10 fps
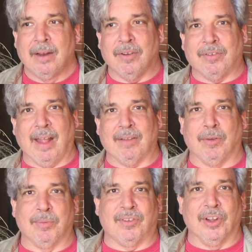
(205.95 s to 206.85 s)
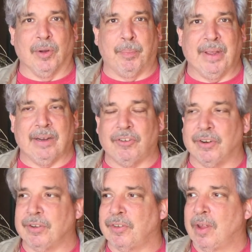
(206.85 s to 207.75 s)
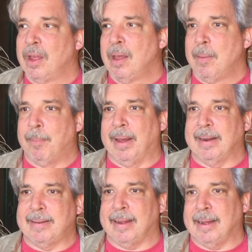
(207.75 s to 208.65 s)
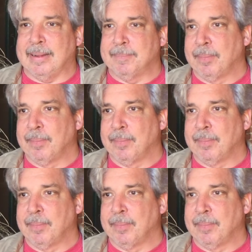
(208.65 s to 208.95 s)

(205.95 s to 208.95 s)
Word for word: just had some still pictures. But uh,